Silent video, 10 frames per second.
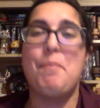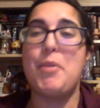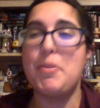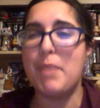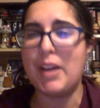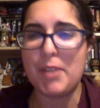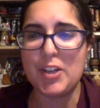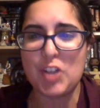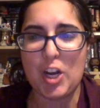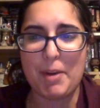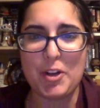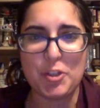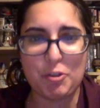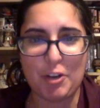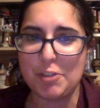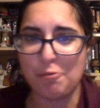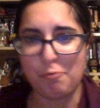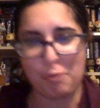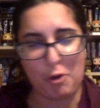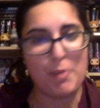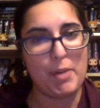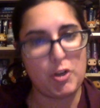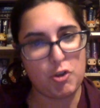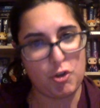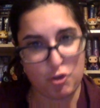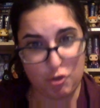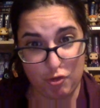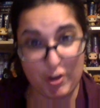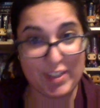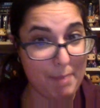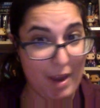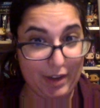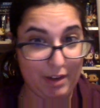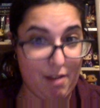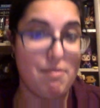But the book I'm going to talk about is Grace and Fury by Tracy Bagnett.